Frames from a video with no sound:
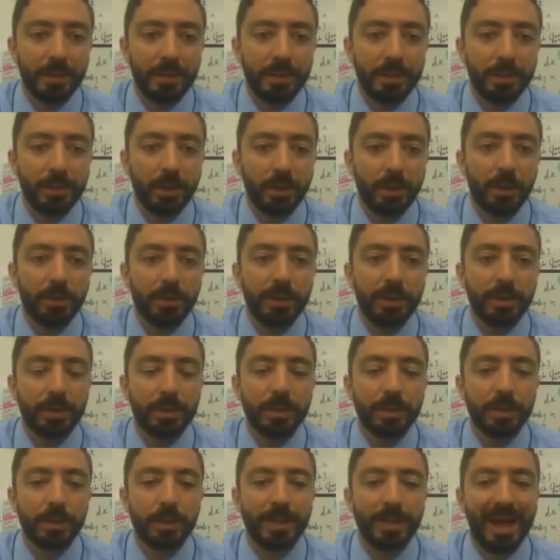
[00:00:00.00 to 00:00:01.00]
0
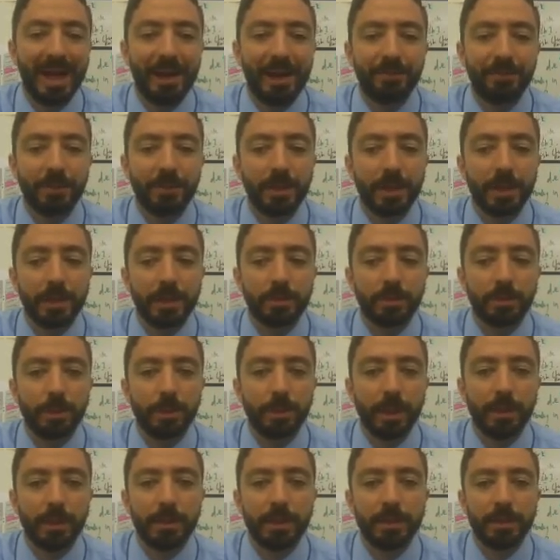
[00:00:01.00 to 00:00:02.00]
digits after the decimal
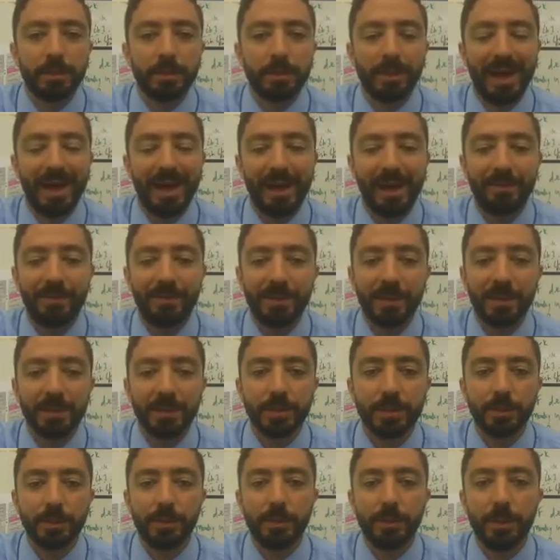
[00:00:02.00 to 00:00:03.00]
place. Doesn't even have a
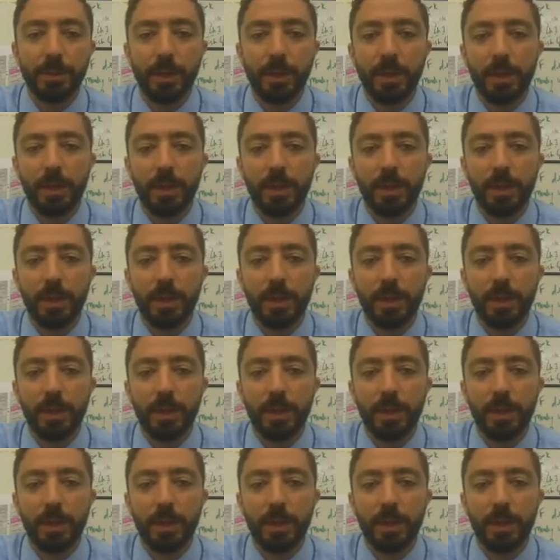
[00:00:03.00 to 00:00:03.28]
decimal.